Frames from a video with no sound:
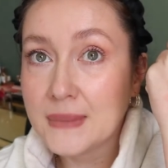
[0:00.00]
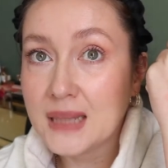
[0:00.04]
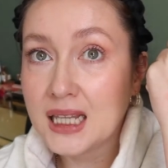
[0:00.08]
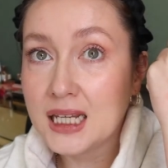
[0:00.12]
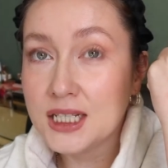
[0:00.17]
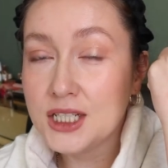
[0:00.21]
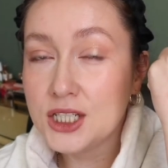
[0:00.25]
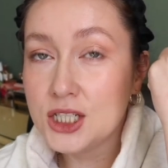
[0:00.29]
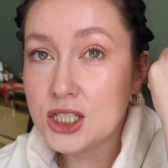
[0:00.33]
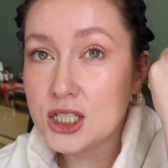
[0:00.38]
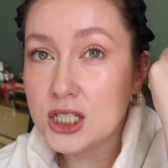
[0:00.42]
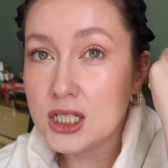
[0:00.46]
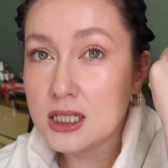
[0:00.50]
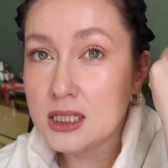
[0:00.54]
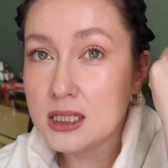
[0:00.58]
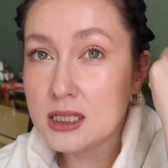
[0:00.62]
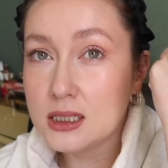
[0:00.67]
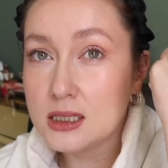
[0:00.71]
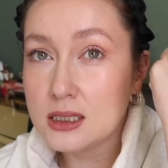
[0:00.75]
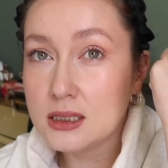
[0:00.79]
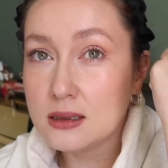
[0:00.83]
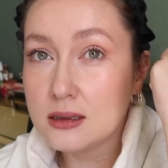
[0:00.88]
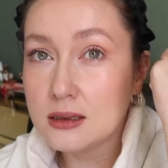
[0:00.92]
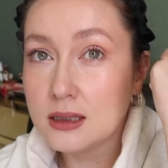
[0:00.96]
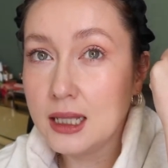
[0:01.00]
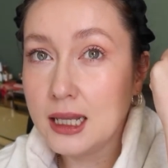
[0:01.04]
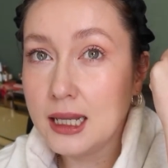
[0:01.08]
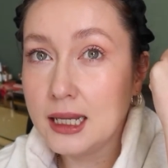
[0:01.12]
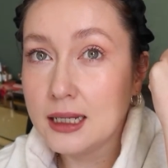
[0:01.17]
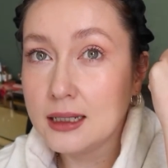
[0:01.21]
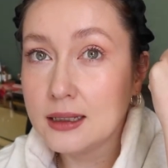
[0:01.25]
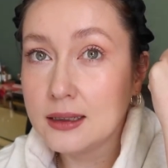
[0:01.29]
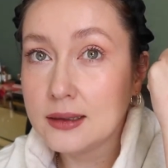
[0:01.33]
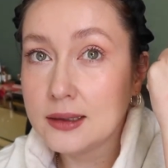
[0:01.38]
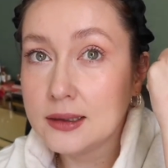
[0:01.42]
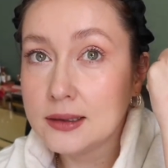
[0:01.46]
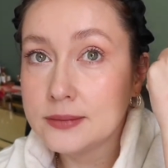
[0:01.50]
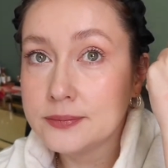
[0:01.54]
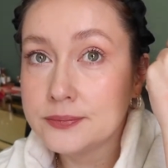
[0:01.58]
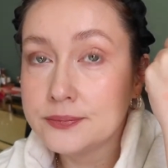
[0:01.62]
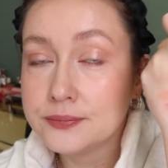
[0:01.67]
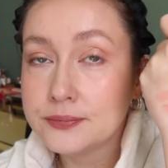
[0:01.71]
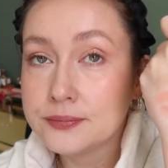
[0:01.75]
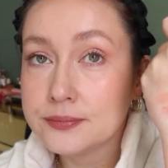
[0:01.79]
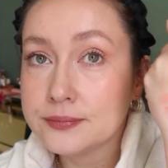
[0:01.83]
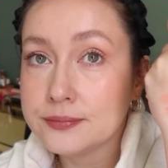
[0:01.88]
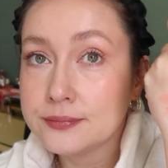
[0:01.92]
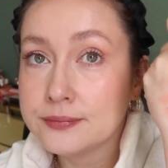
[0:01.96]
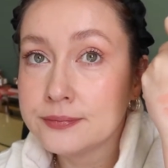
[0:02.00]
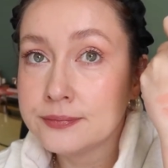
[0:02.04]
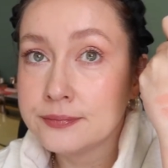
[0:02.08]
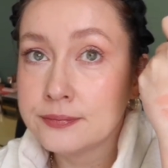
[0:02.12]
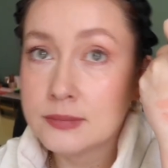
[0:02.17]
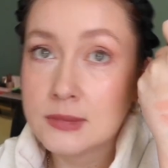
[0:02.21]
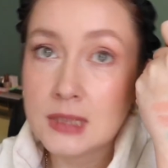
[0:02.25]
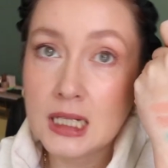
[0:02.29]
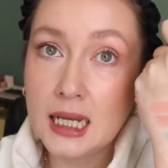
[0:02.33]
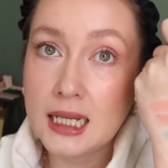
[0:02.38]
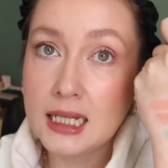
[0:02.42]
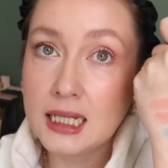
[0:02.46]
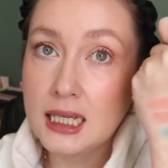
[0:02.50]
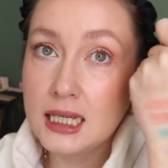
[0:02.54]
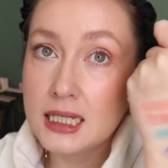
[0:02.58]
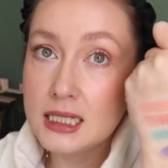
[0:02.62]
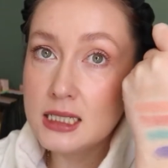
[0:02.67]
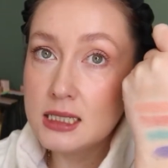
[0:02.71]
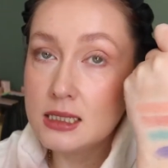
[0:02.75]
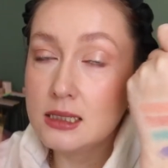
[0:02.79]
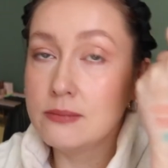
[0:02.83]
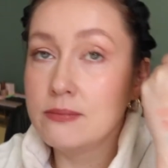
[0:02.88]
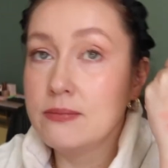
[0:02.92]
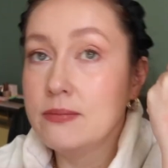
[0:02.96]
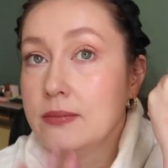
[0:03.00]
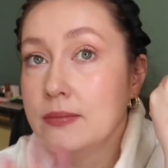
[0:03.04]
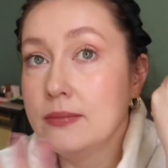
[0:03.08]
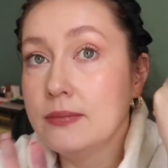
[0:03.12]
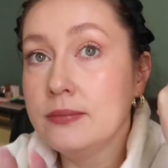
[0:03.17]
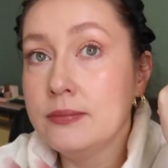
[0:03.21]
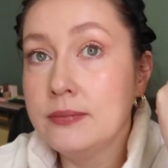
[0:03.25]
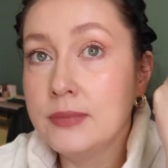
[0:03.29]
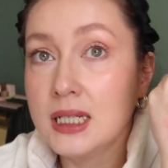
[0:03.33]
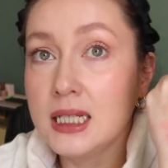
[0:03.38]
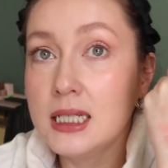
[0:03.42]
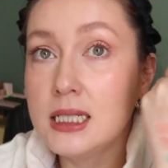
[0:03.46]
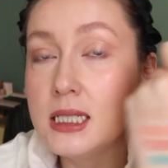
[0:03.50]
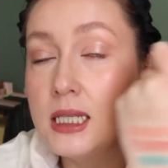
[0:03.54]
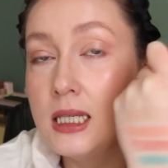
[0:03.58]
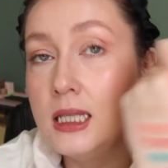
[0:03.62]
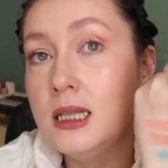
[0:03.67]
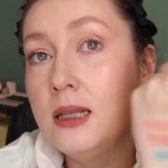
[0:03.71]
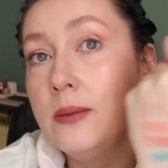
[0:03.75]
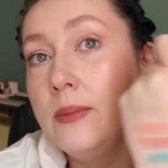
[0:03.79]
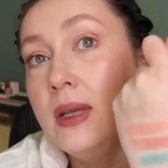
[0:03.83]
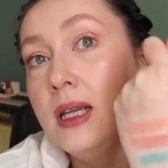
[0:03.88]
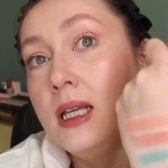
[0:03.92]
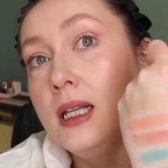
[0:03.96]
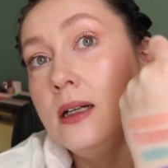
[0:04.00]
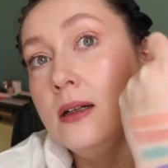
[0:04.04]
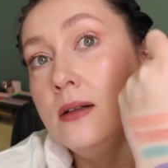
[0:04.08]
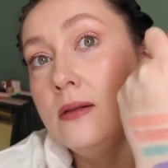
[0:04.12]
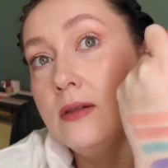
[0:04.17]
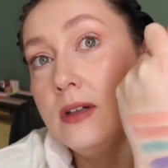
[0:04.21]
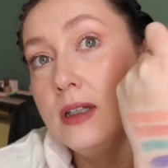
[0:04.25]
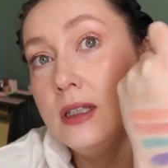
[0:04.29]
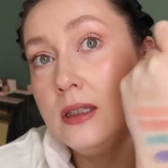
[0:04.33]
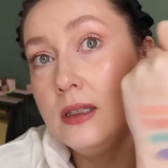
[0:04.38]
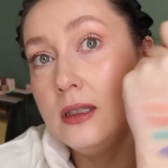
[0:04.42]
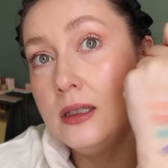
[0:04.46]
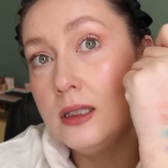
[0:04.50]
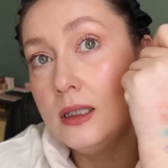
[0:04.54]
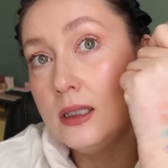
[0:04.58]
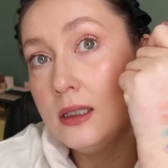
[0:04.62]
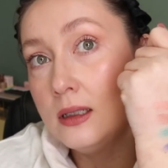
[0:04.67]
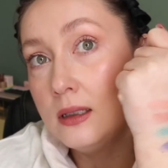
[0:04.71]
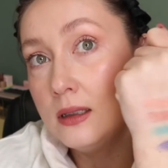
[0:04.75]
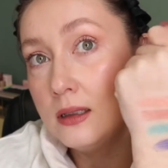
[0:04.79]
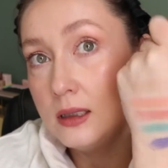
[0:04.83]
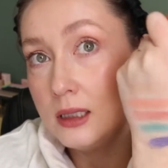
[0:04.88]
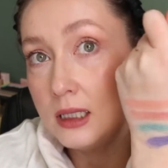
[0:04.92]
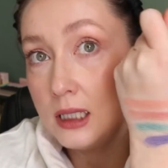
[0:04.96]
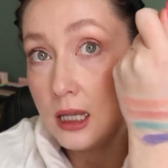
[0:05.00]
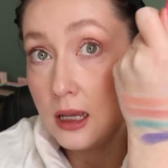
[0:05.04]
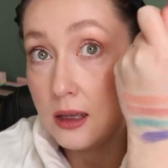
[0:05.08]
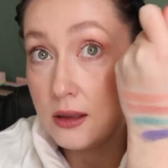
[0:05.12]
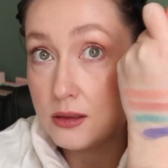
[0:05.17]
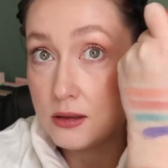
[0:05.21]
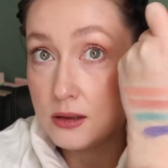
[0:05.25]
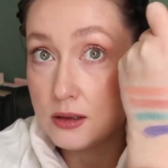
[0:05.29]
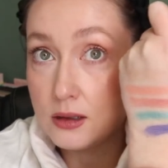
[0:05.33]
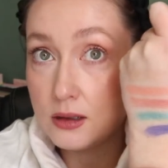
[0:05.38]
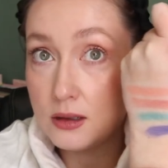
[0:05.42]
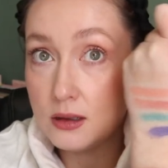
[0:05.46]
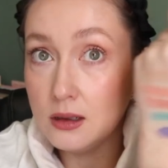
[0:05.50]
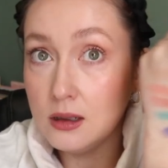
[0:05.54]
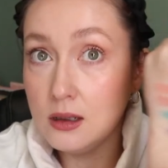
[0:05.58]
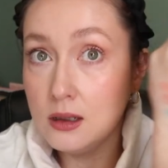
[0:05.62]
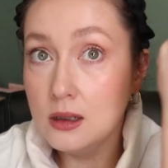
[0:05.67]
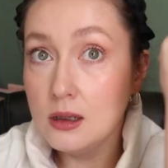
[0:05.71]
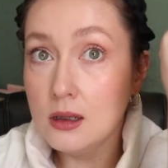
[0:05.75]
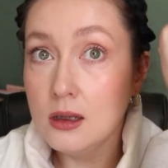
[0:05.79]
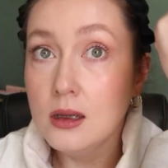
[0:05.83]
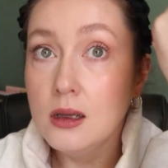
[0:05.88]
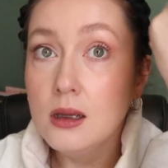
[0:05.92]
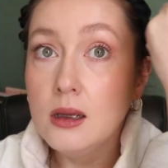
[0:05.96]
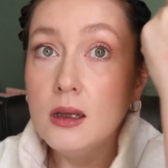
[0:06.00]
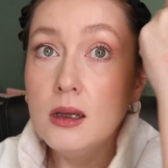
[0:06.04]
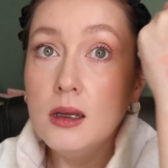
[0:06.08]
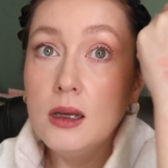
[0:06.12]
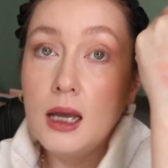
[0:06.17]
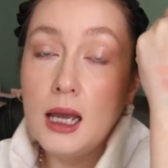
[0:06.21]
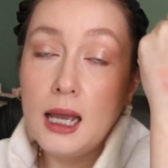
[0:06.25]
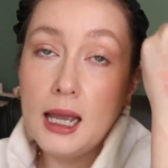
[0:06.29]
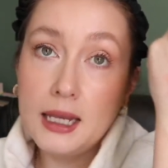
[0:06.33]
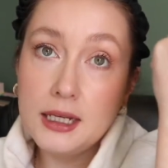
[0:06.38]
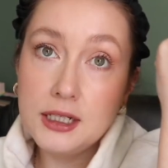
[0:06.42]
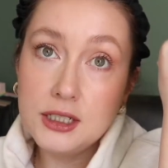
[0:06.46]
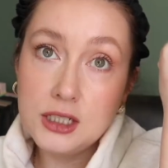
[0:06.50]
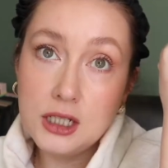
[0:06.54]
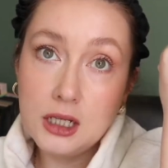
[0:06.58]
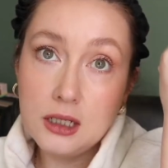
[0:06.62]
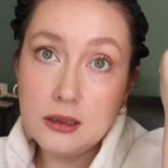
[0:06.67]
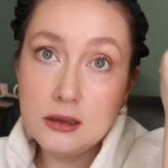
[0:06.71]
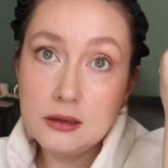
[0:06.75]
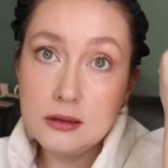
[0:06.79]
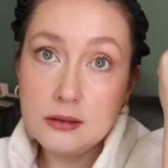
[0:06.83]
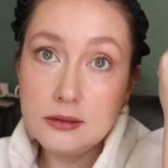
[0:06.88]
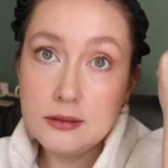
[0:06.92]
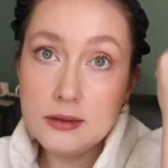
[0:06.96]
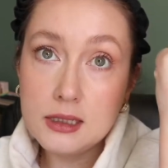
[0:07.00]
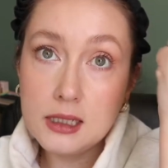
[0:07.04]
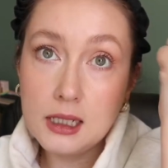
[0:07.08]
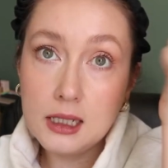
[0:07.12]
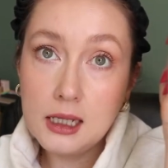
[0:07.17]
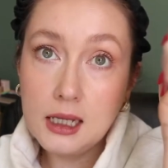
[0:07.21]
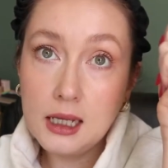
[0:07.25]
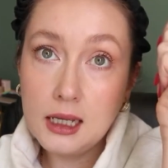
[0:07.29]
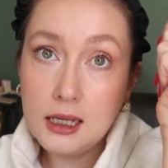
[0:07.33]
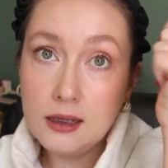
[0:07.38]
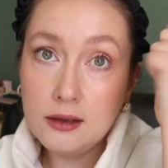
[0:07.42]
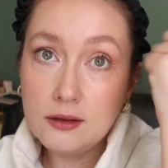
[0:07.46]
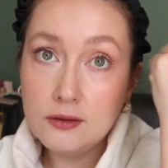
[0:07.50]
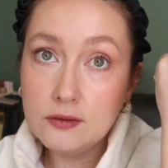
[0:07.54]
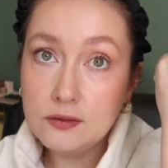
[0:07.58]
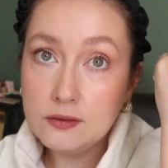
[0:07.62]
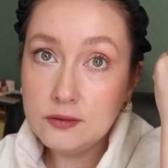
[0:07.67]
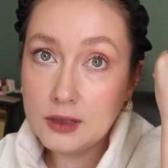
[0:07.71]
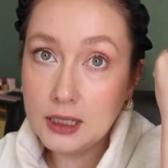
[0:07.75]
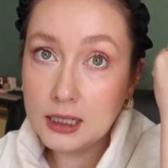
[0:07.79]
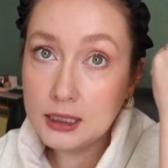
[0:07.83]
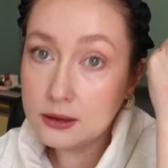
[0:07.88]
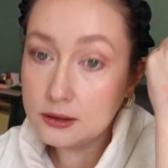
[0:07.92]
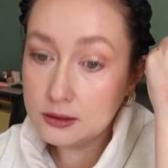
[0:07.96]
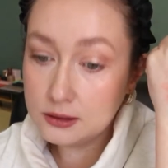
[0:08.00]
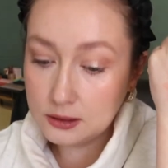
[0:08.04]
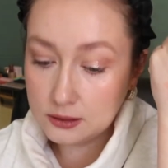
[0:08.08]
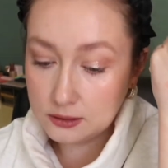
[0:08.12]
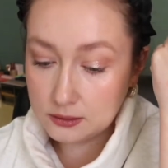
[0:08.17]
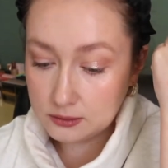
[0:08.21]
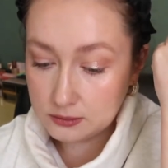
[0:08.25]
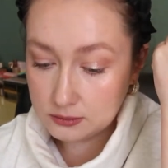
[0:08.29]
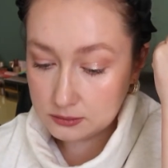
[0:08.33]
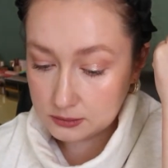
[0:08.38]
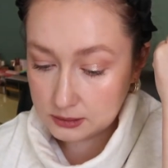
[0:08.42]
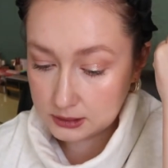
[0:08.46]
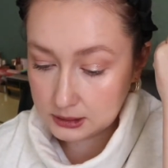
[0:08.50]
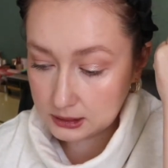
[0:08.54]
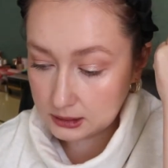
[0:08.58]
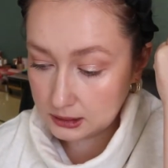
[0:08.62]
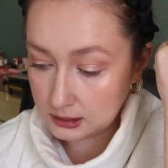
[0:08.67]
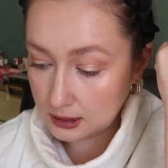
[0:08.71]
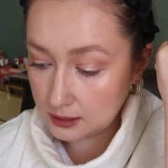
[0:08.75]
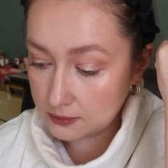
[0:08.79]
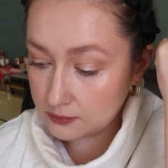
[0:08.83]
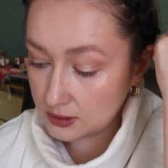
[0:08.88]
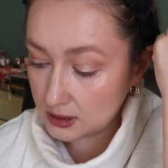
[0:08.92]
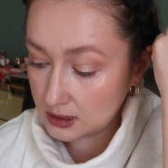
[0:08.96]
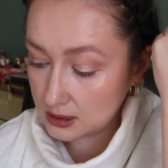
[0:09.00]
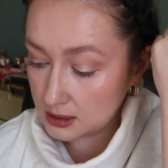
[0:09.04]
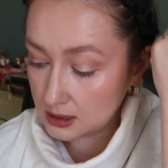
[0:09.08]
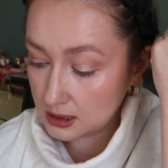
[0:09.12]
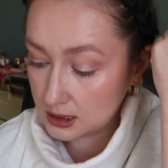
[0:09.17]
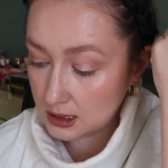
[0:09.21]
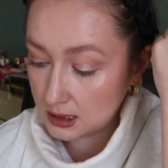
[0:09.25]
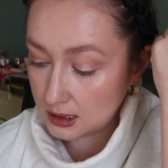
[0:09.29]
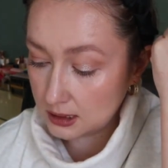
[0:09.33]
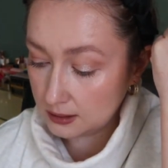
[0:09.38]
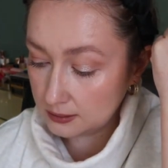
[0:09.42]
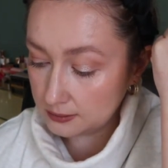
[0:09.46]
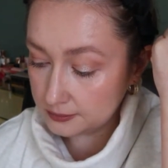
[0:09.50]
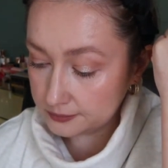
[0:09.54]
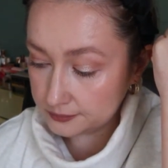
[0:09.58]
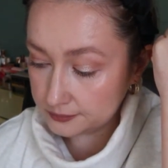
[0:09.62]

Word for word: It's just like, I guess, mixing them in with the other eyeshadows I have. I don't know, we'll have to see.